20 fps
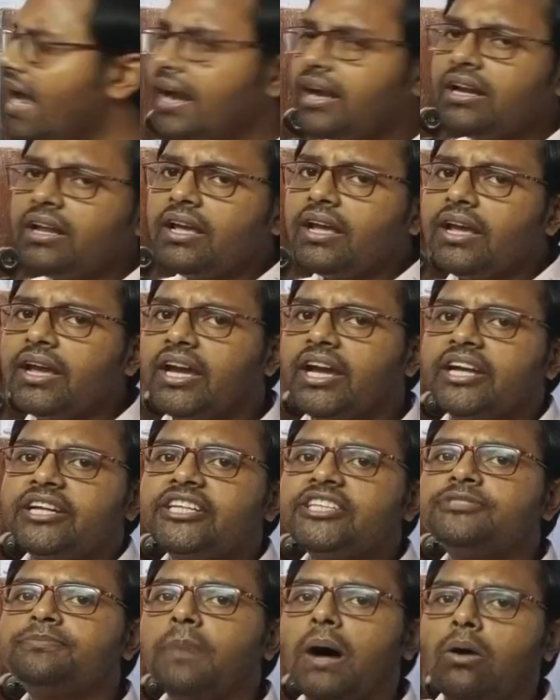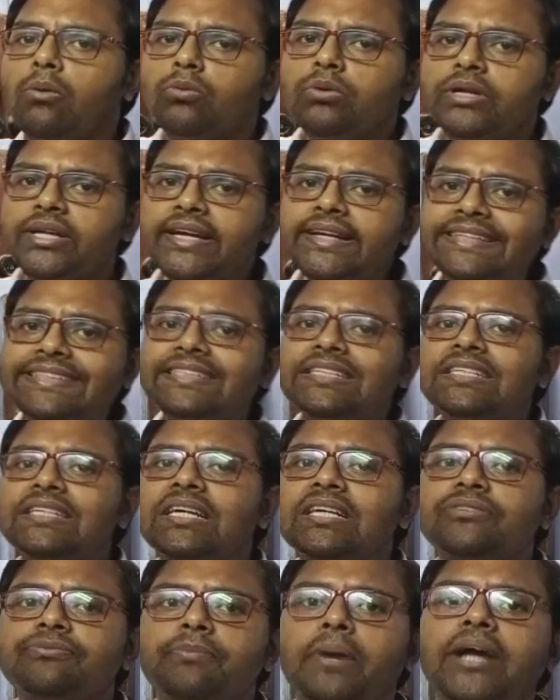and it is bounded
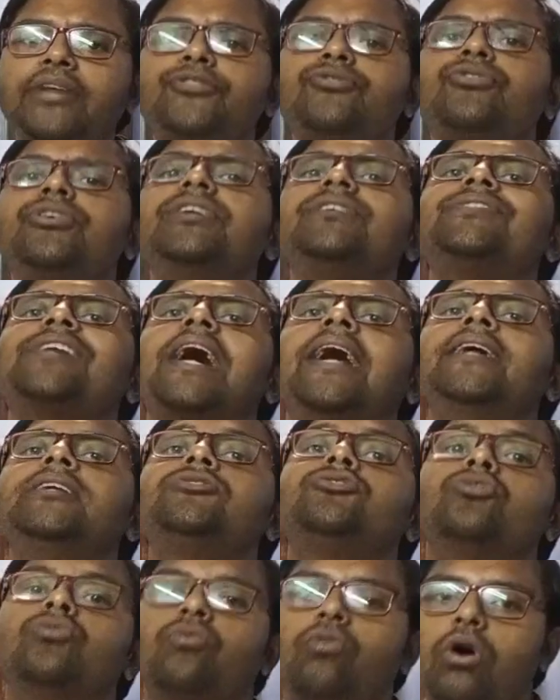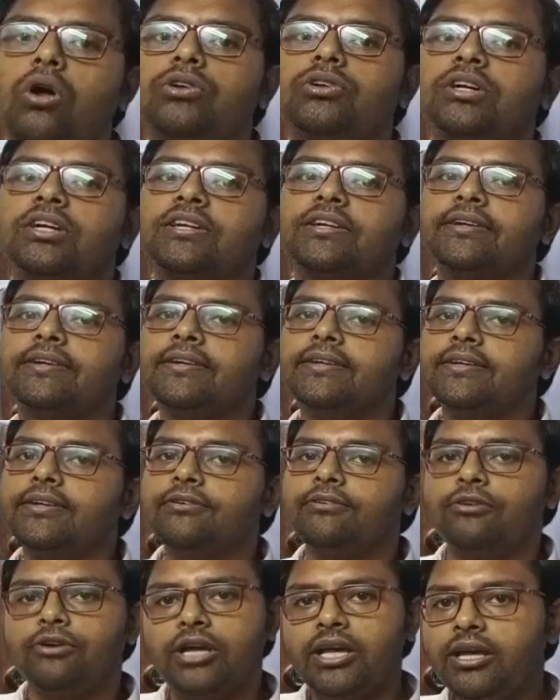by 3 sides water.
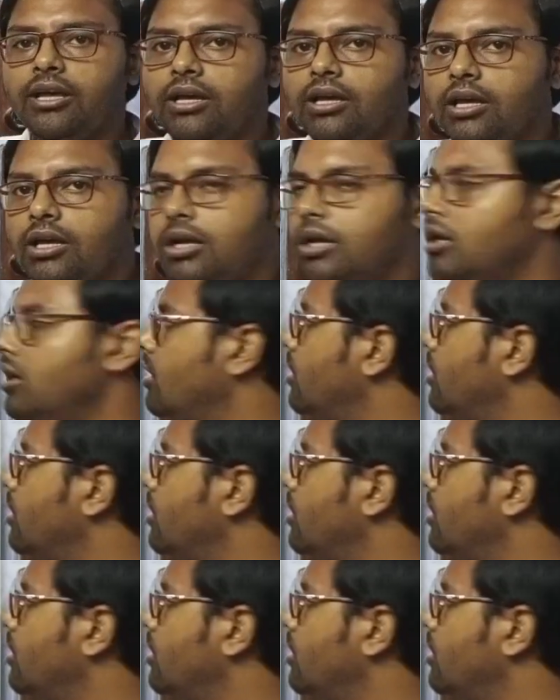Okay,